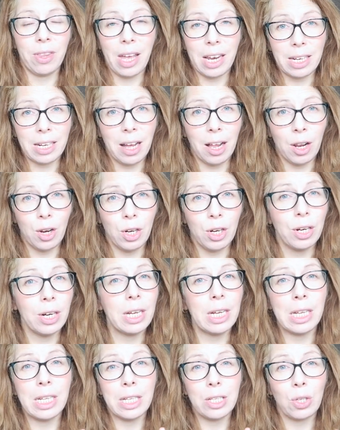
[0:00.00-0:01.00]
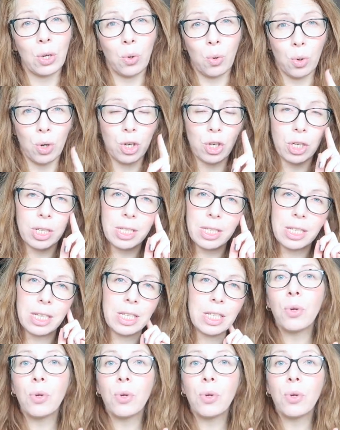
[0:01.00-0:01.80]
That color is gorgeous.